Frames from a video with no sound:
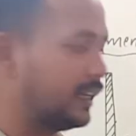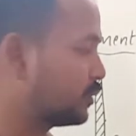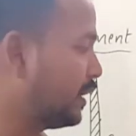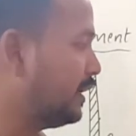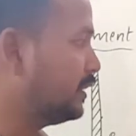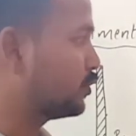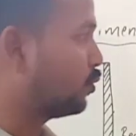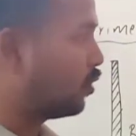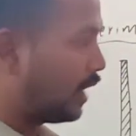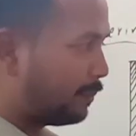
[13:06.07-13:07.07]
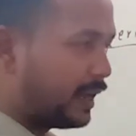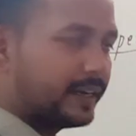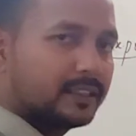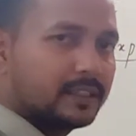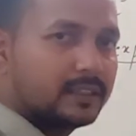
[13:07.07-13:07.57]
That's why this whole
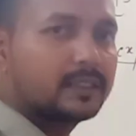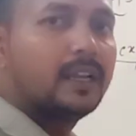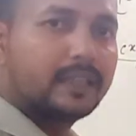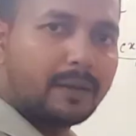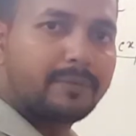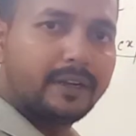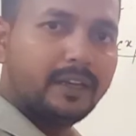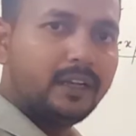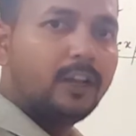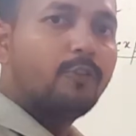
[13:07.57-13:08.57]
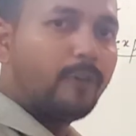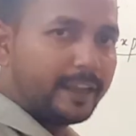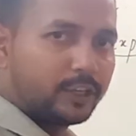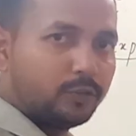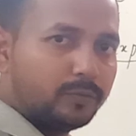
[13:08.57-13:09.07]
apparatus is kept in a
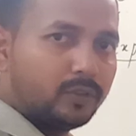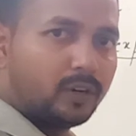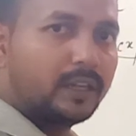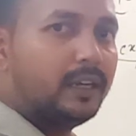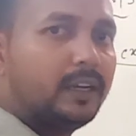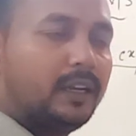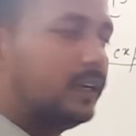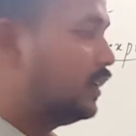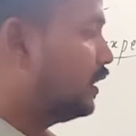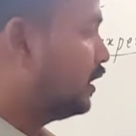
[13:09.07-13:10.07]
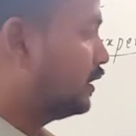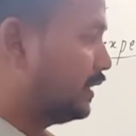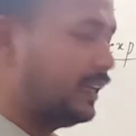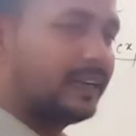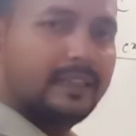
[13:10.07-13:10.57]
vacuum or a
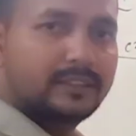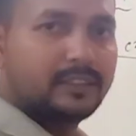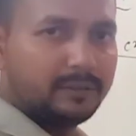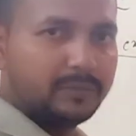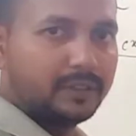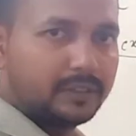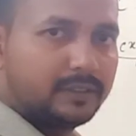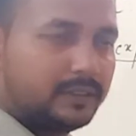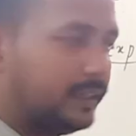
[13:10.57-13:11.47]
airless chamber.